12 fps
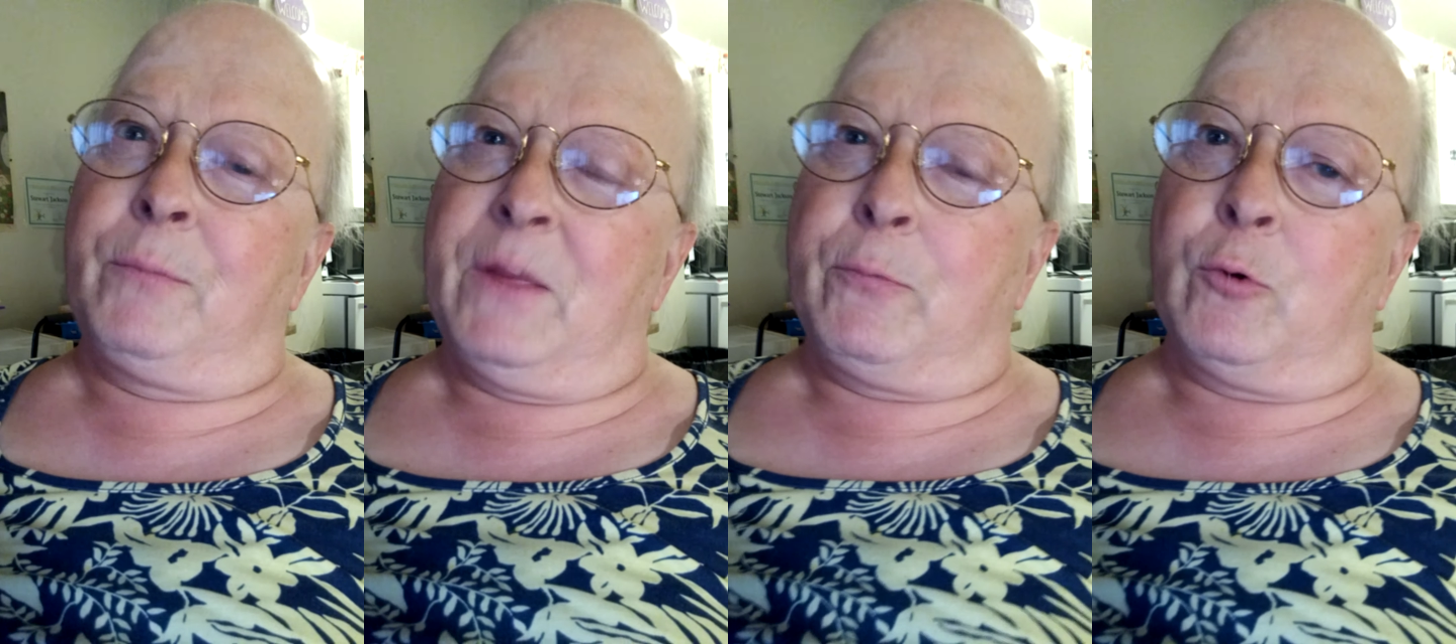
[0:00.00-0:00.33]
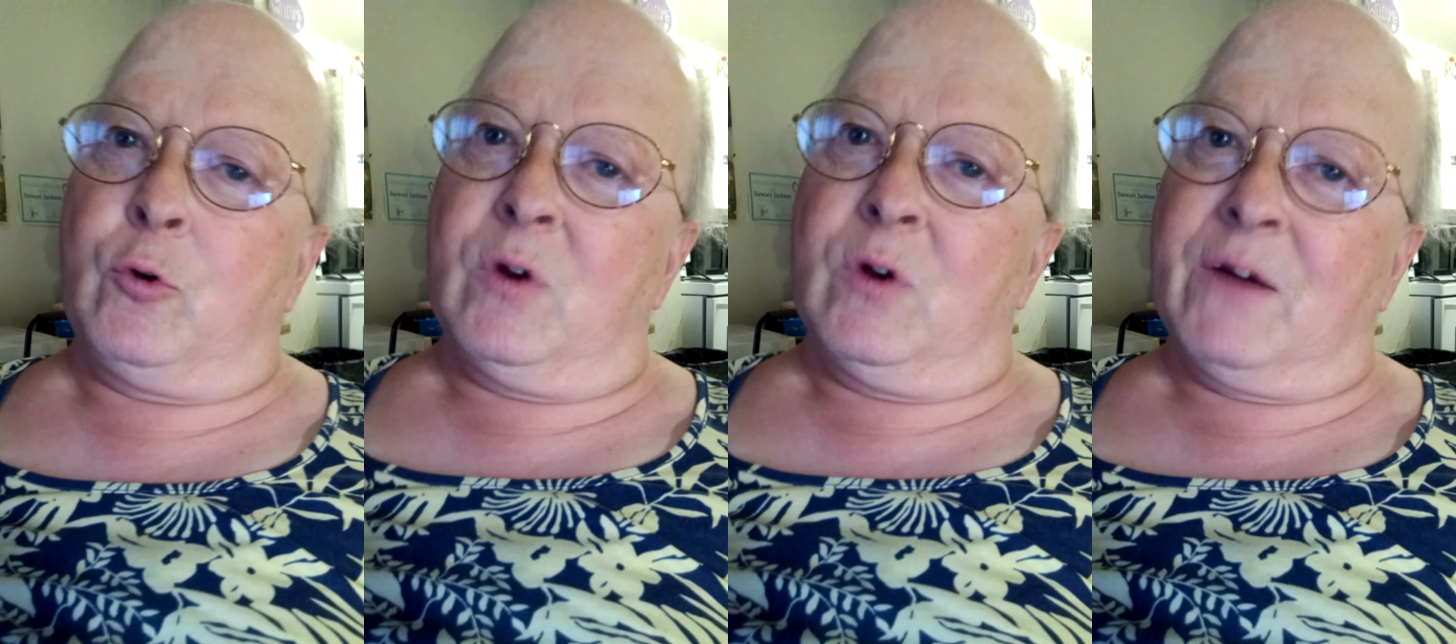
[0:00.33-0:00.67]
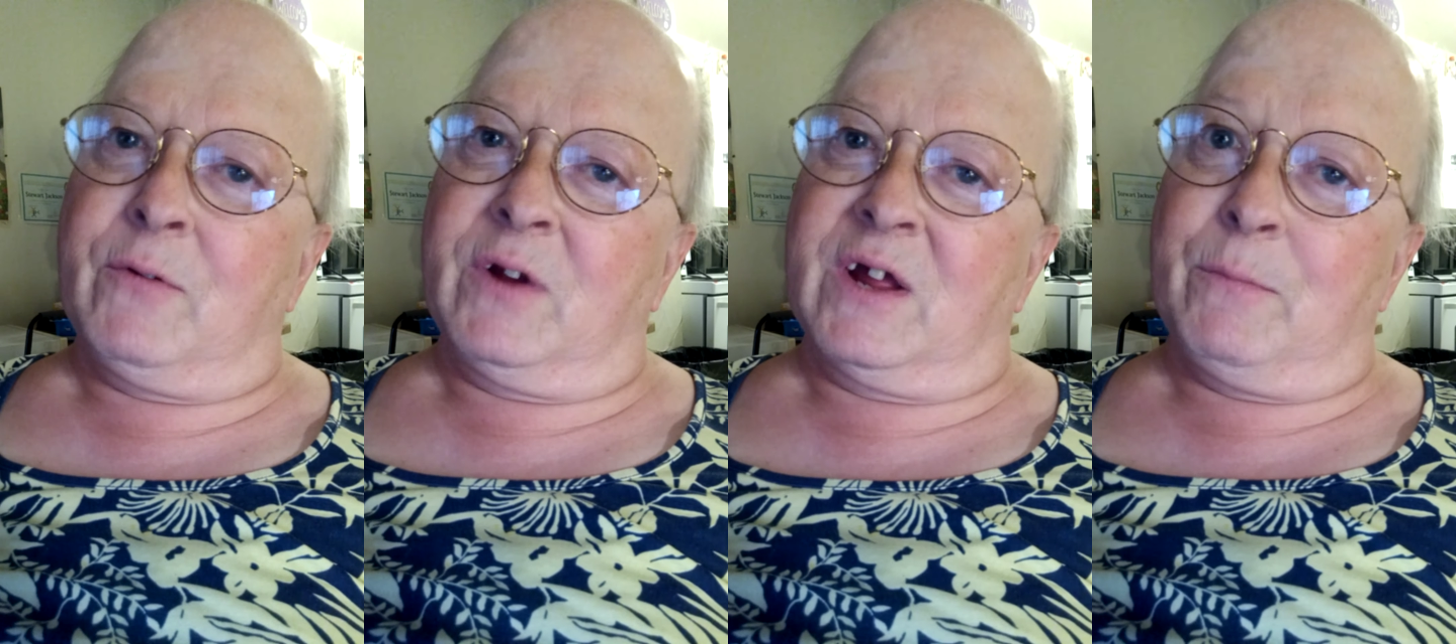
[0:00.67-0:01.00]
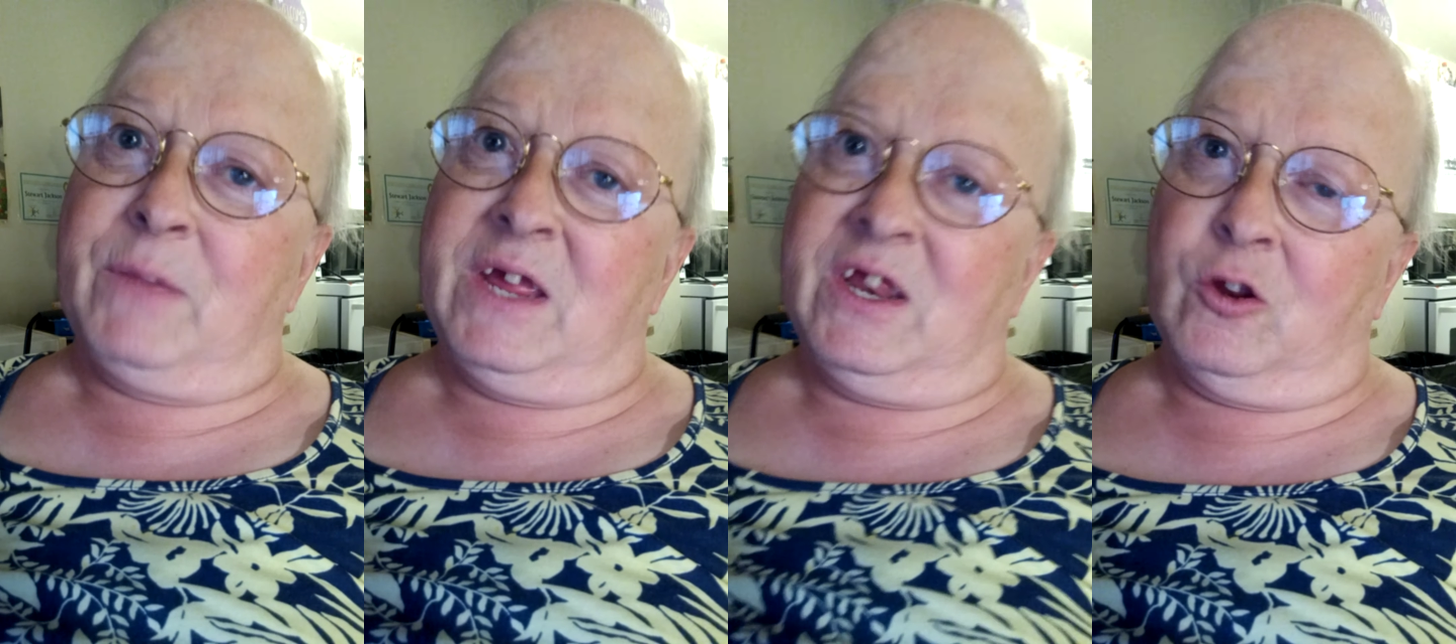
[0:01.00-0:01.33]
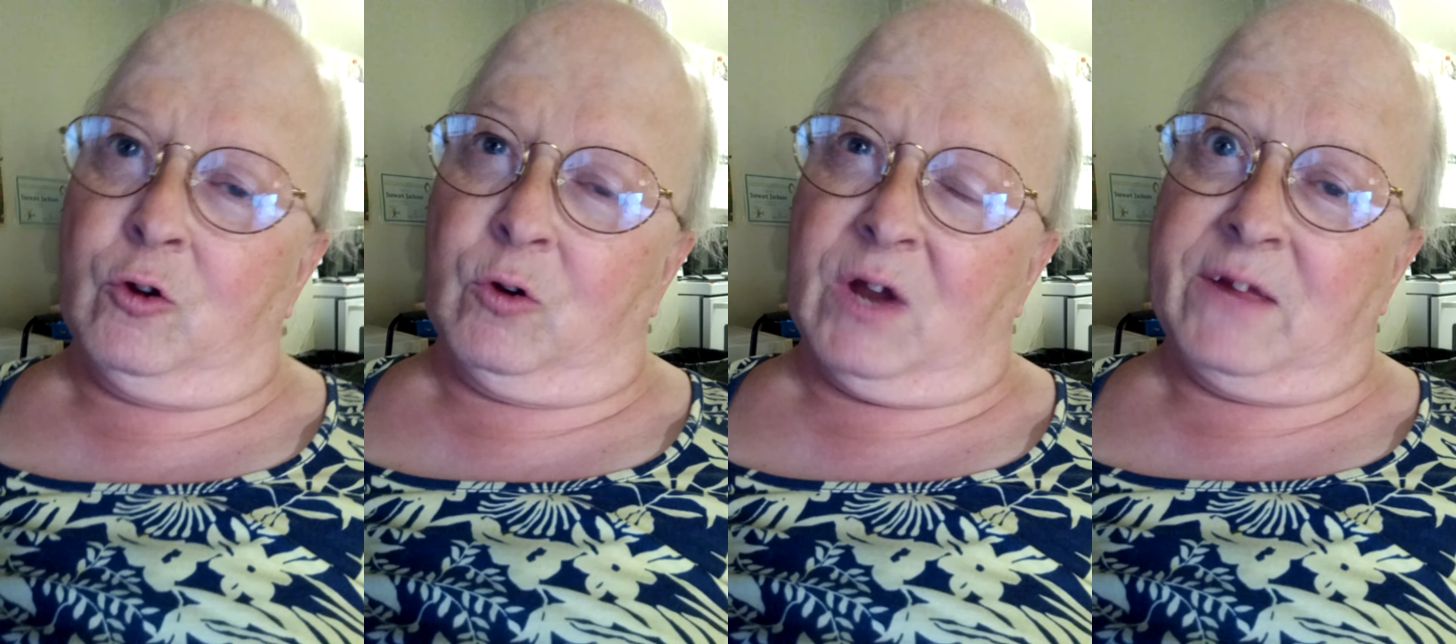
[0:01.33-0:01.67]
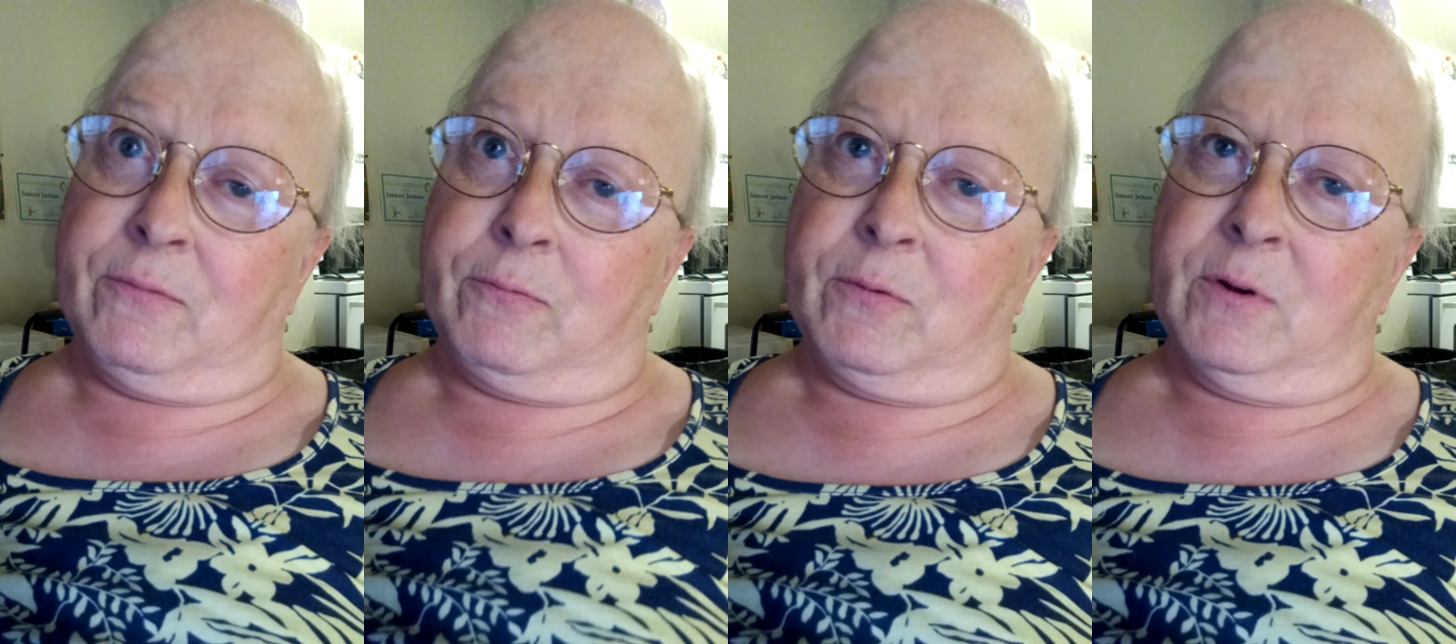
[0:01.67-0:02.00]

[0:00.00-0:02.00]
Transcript: people you're ever going to meet in your life.